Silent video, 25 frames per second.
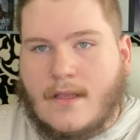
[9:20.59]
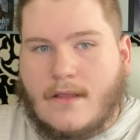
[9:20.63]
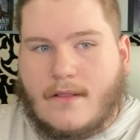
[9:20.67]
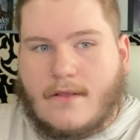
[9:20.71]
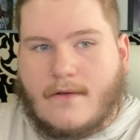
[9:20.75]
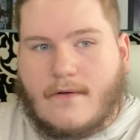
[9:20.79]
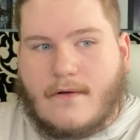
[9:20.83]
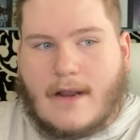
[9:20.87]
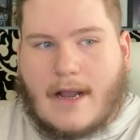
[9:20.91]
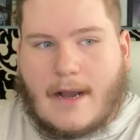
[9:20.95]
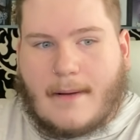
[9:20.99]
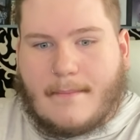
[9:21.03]

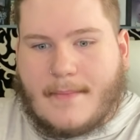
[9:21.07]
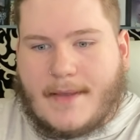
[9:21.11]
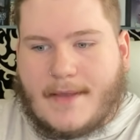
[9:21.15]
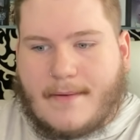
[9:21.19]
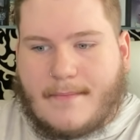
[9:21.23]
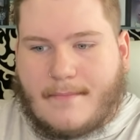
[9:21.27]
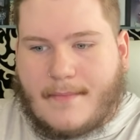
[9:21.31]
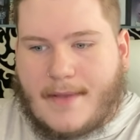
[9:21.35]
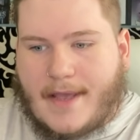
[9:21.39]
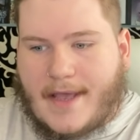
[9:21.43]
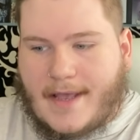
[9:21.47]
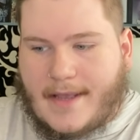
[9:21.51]
Throughout mid
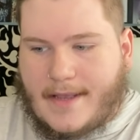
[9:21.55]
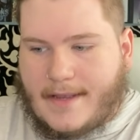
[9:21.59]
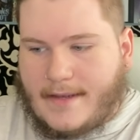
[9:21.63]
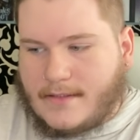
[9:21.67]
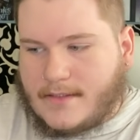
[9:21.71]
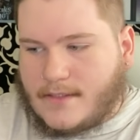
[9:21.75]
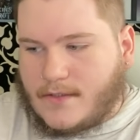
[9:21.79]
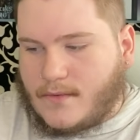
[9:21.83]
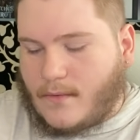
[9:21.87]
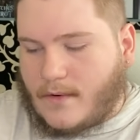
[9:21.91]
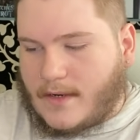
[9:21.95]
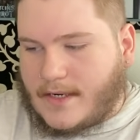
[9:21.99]
May
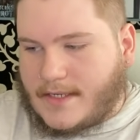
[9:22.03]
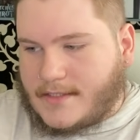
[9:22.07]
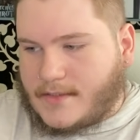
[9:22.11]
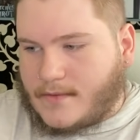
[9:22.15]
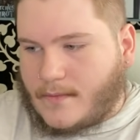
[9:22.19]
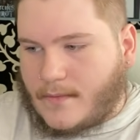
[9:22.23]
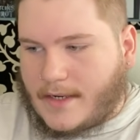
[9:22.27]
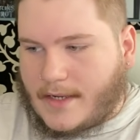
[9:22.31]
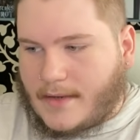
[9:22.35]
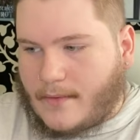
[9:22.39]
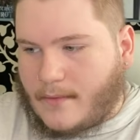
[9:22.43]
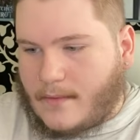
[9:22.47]
twenty
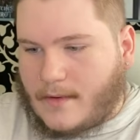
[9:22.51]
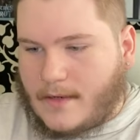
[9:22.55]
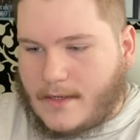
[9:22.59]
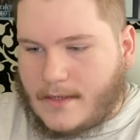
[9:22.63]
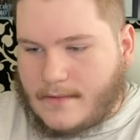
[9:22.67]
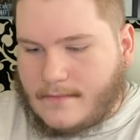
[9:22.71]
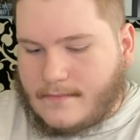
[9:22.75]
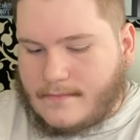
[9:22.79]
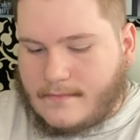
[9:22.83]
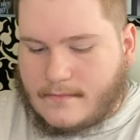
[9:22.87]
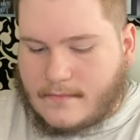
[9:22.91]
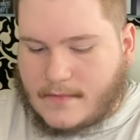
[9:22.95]

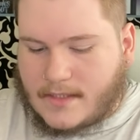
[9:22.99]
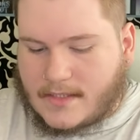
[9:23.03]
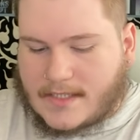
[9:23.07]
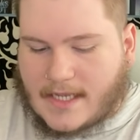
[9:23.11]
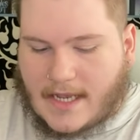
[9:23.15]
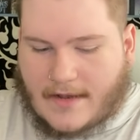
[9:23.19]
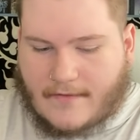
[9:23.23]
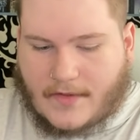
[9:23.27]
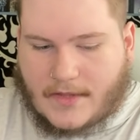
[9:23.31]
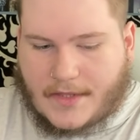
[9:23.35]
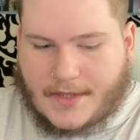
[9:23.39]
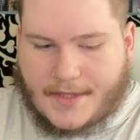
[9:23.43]
twenty-one. Let's
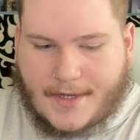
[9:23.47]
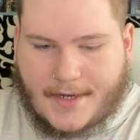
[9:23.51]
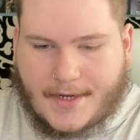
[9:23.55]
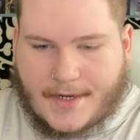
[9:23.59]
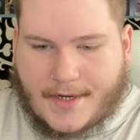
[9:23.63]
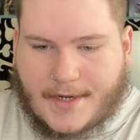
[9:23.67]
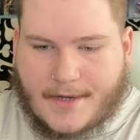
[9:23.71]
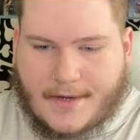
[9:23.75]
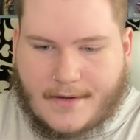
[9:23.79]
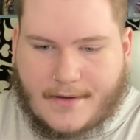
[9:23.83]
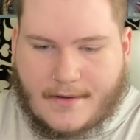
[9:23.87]
have a look.